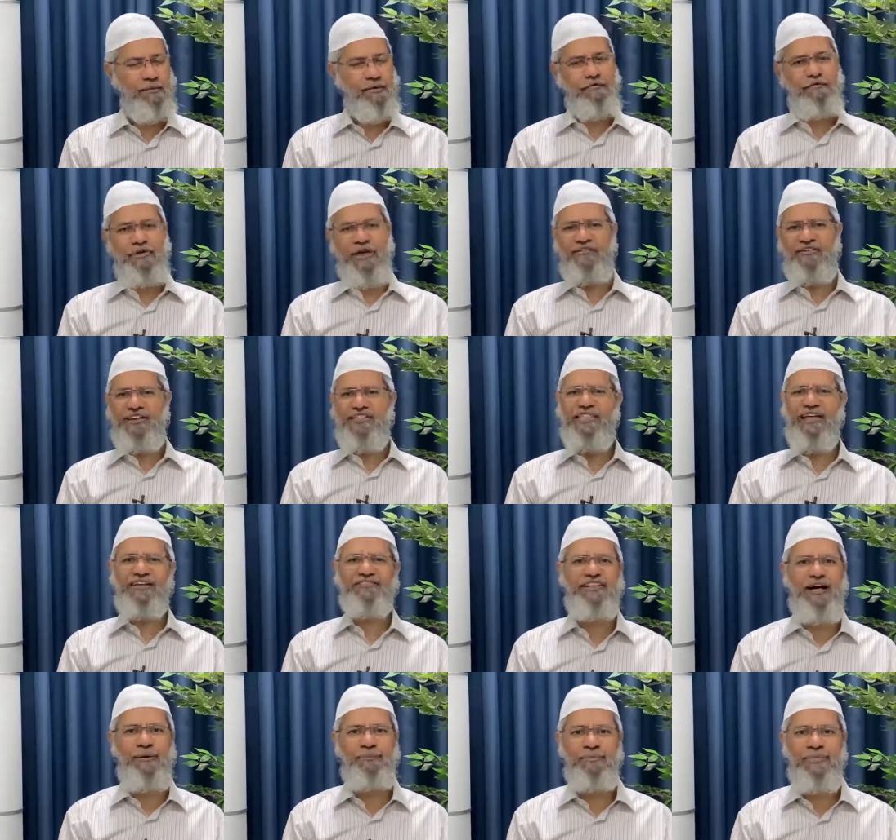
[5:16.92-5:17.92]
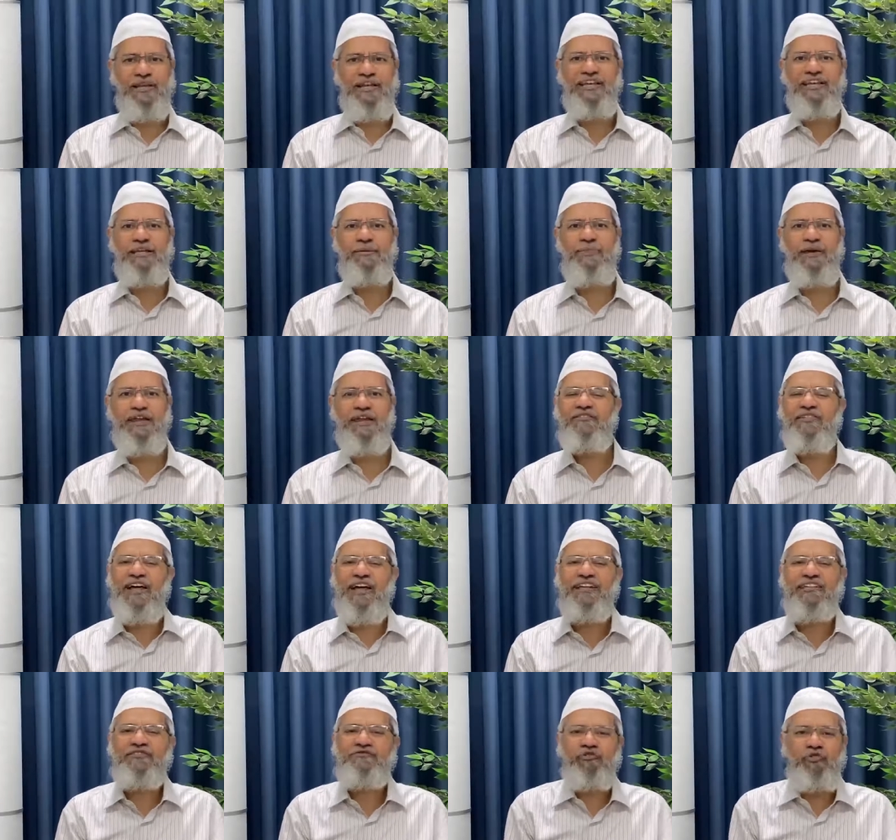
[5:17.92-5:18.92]
We have another example, he debated with
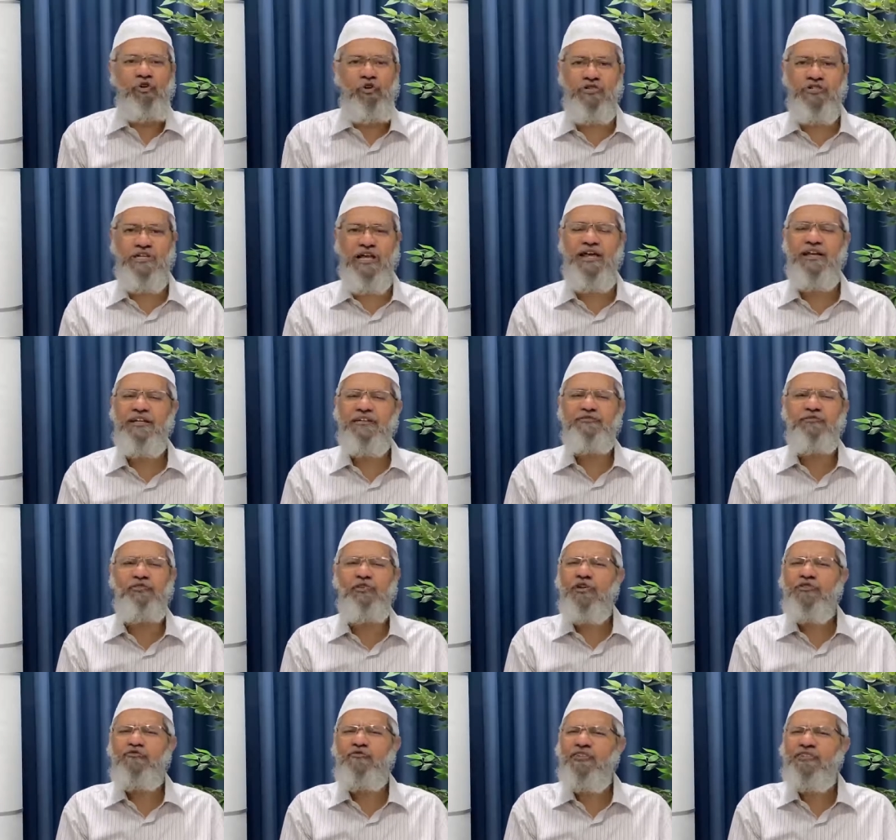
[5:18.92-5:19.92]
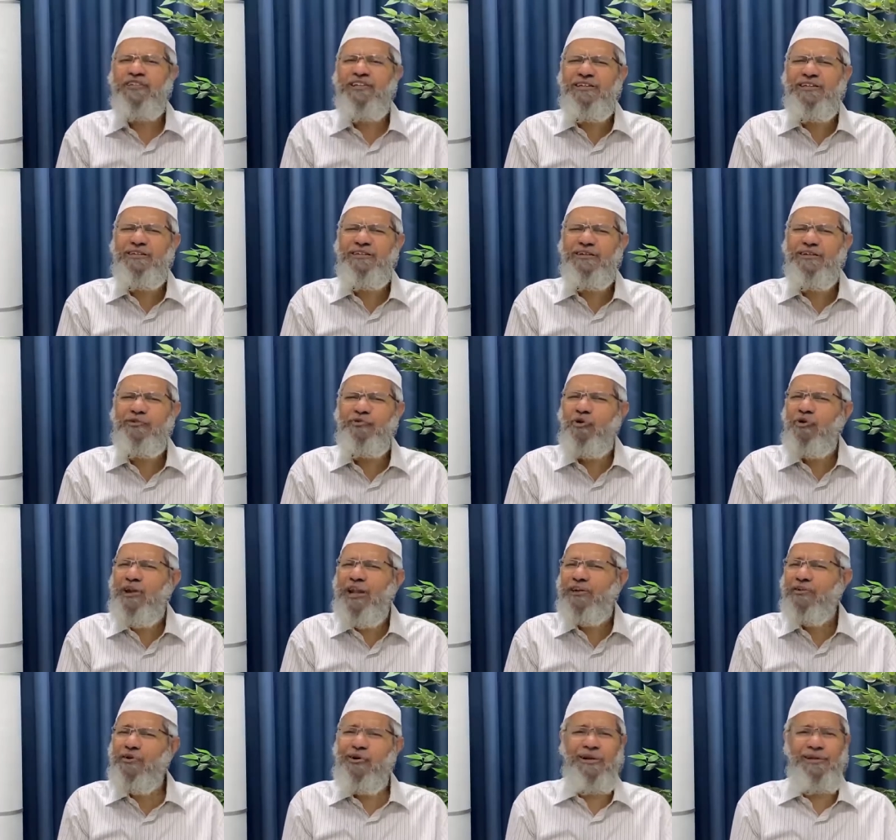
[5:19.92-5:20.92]
Anis Shorrosh. Anis Shorrosh wasn't known
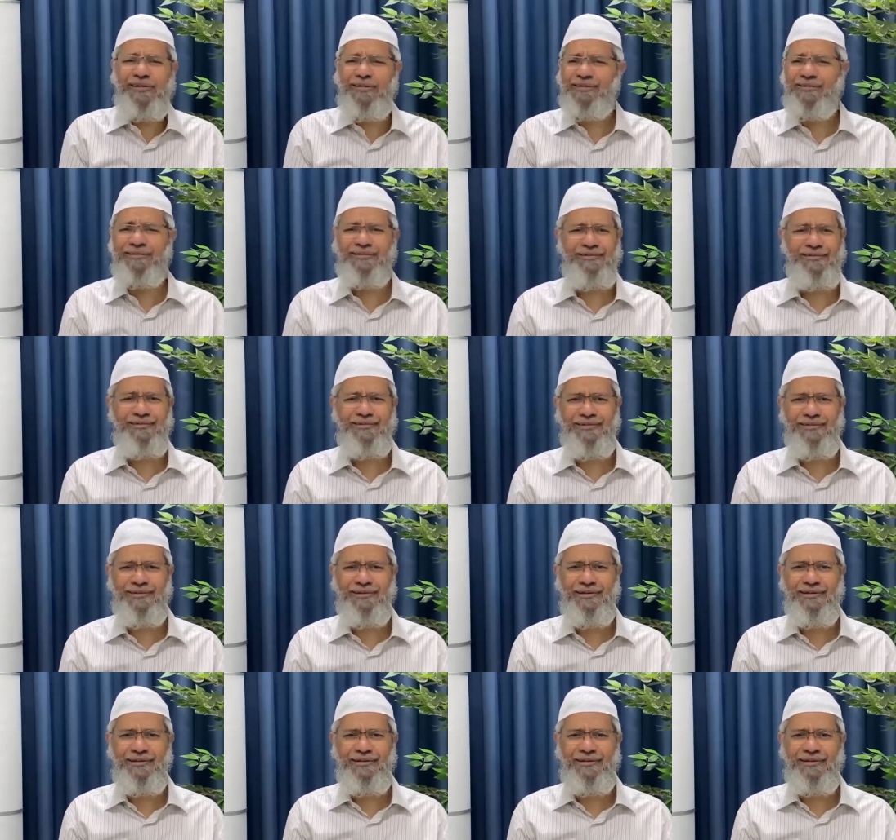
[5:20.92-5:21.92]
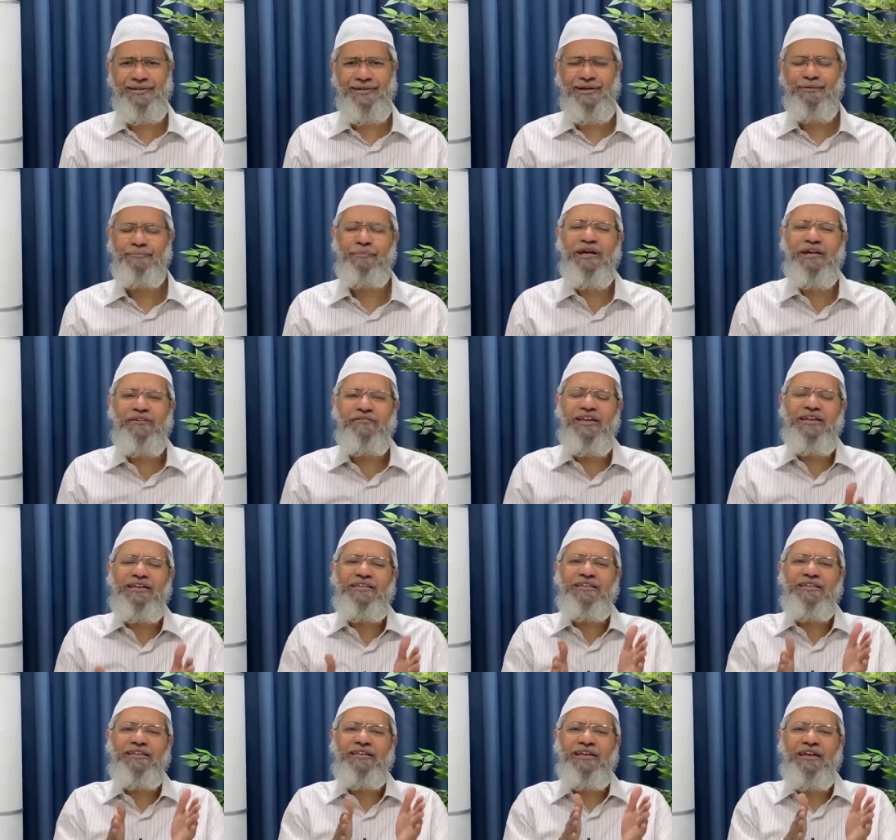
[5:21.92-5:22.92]
at all. But
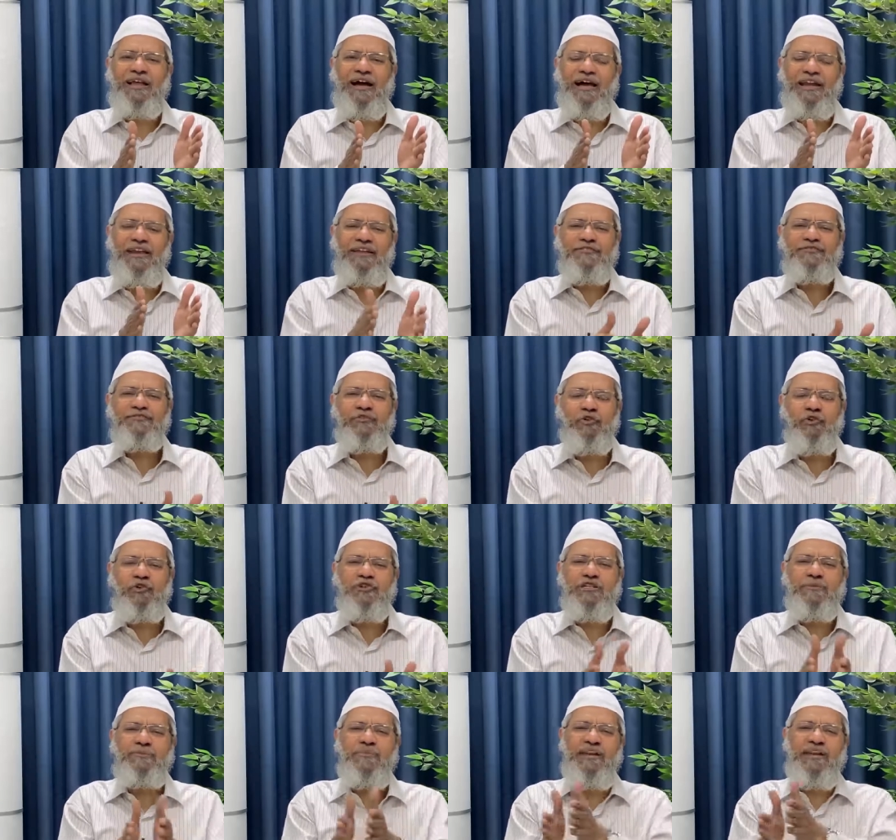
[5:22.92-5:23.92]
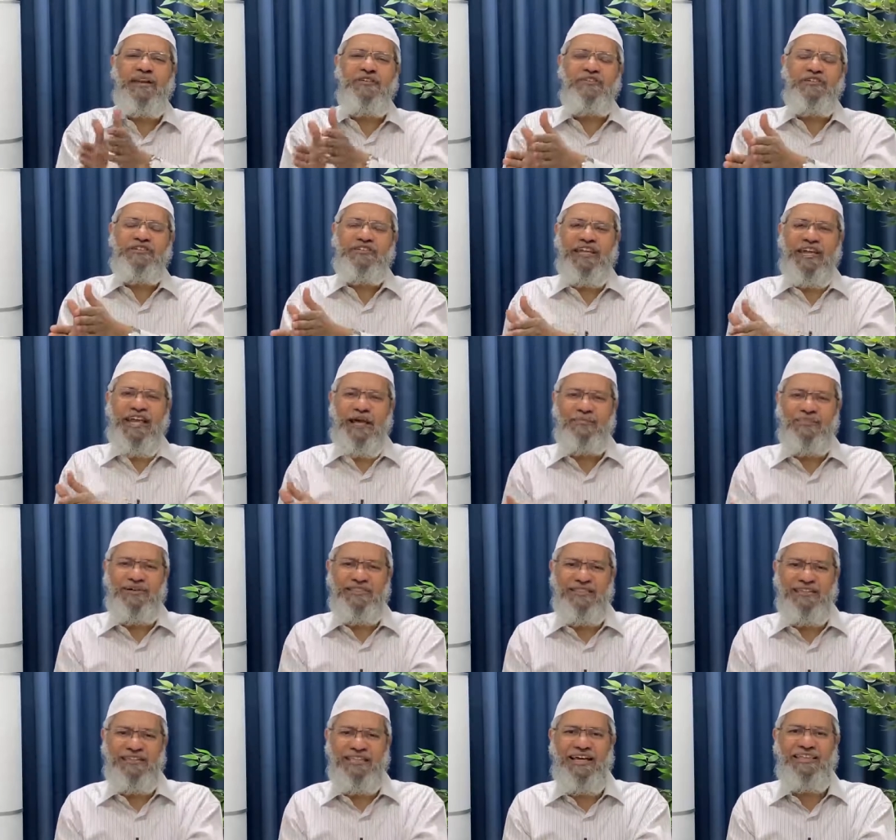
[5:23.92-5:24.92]
when Anis Shorrosh debated with Sheikh
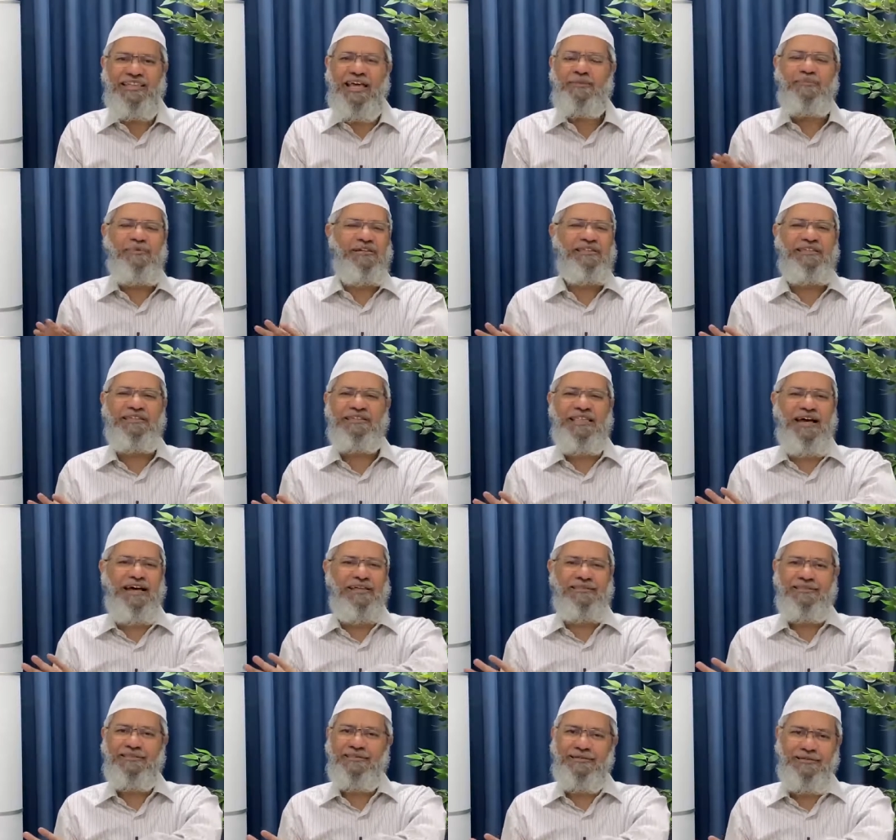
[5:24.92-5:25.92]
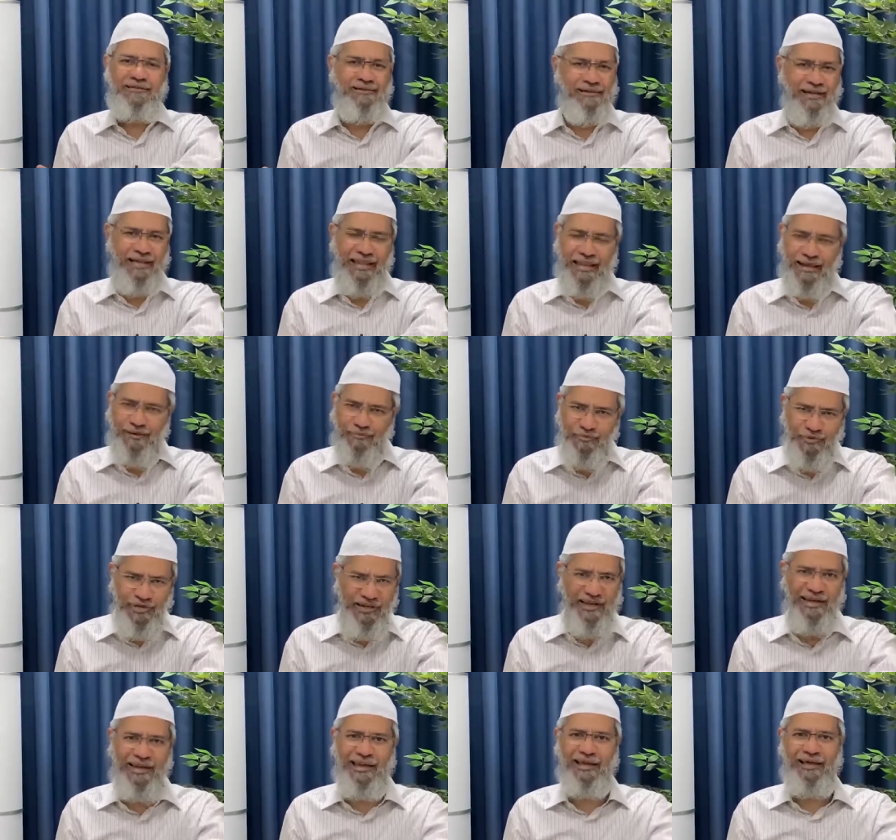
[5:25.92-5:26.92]
Ahmed Deedat, Ahmed Deedat,
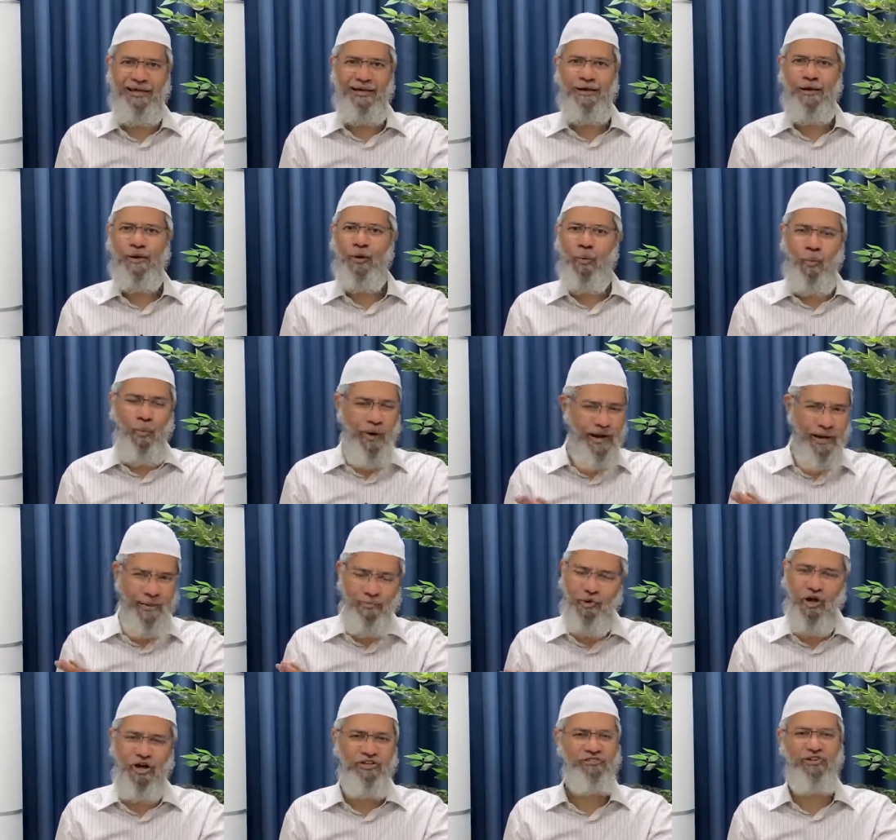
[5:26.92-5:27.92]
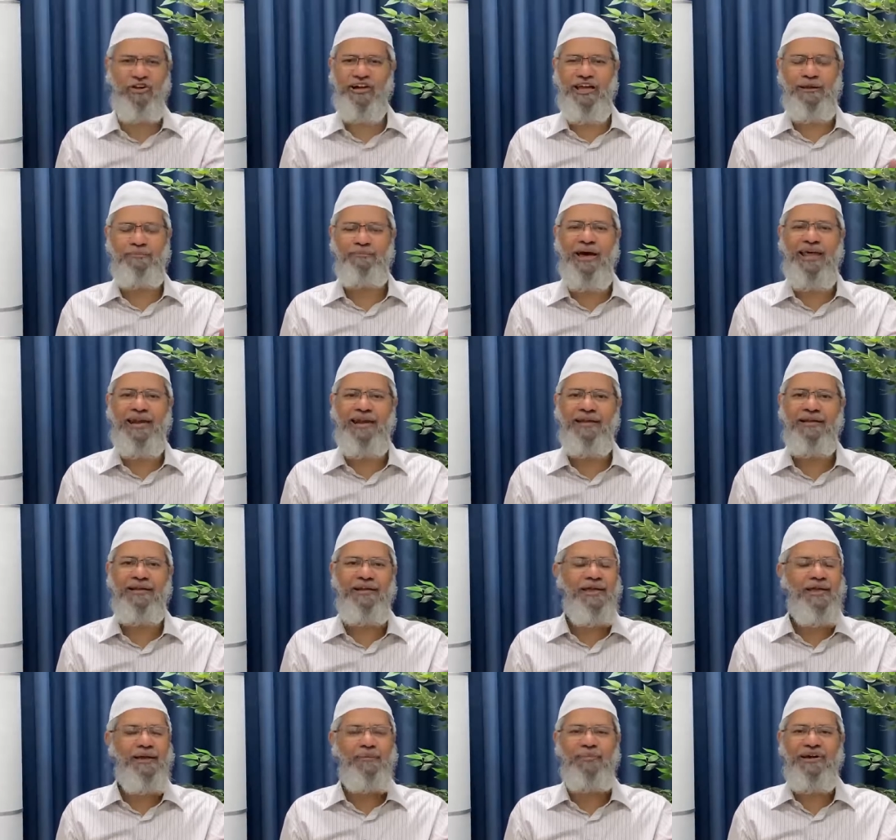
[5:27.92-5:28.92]
Alhamdulillah, won him lock, stock and barrel,
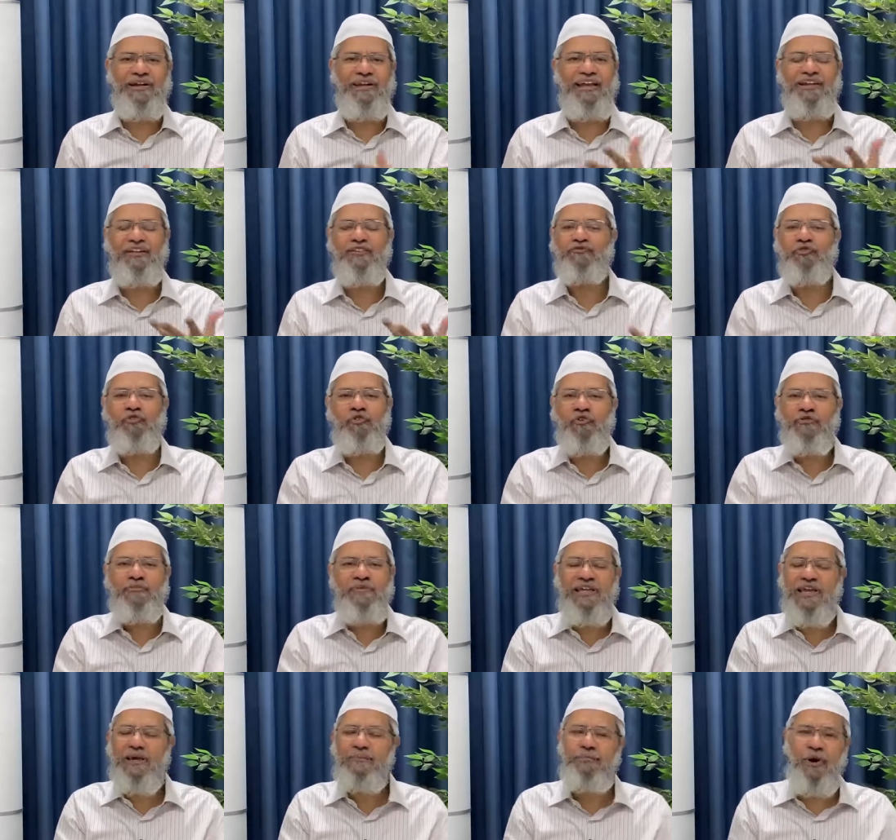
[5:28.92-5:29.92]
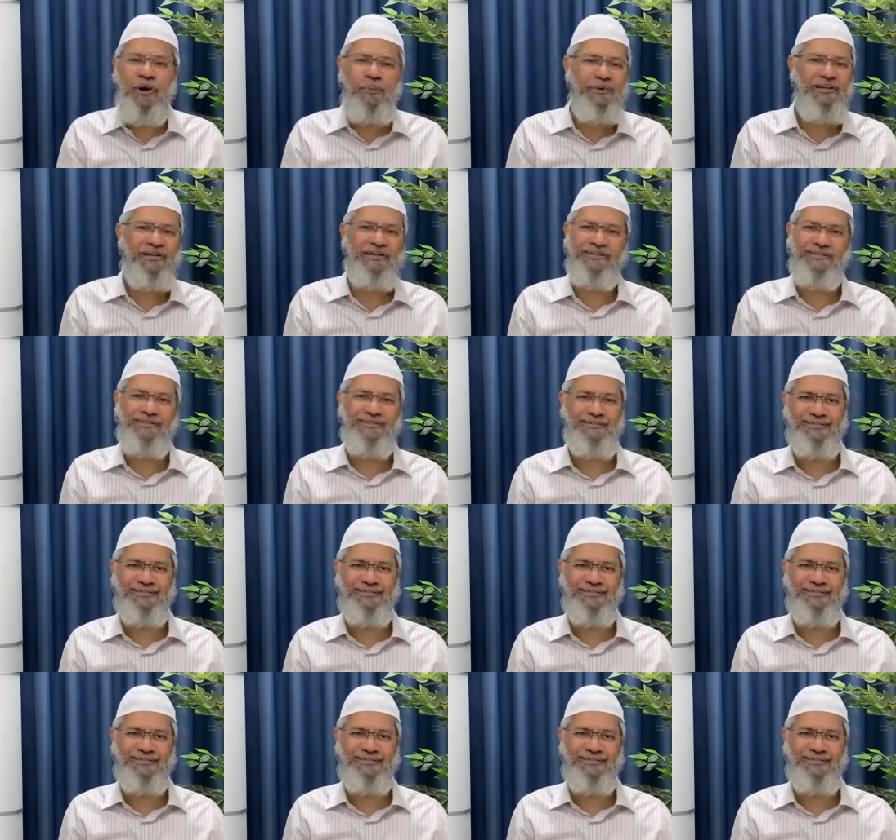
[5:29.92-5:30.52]
but Anis Shorrosh became popular.